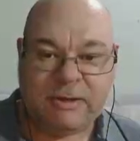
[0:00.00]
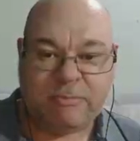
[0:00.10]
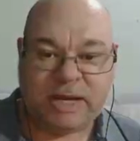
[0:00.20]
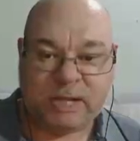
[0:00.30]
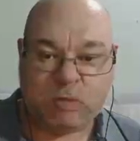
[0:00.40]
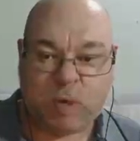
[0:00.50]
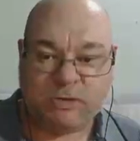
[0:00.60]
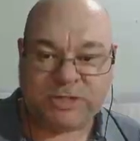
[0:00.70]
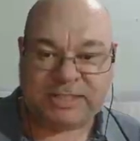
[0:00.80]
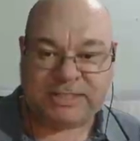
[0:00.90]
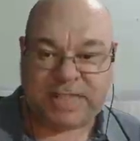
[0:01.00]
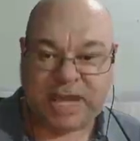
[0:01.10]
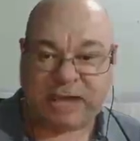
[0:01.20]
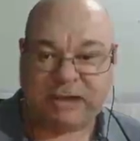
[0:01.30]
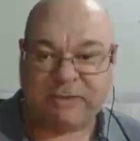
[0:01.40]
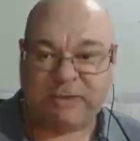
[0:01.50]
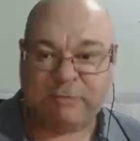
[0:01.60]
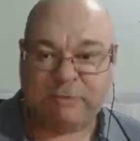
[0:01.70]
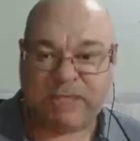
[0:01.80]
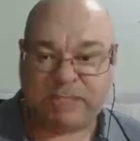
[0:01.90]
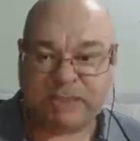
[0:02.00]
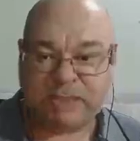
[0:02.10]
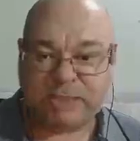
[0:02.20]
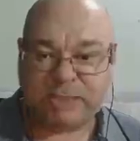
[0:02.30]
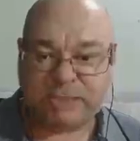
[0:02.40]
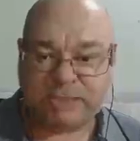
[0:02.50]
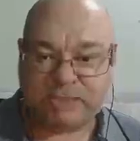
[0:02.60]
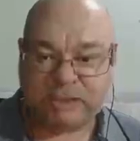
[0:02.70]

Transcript: but he won't attack the pillars,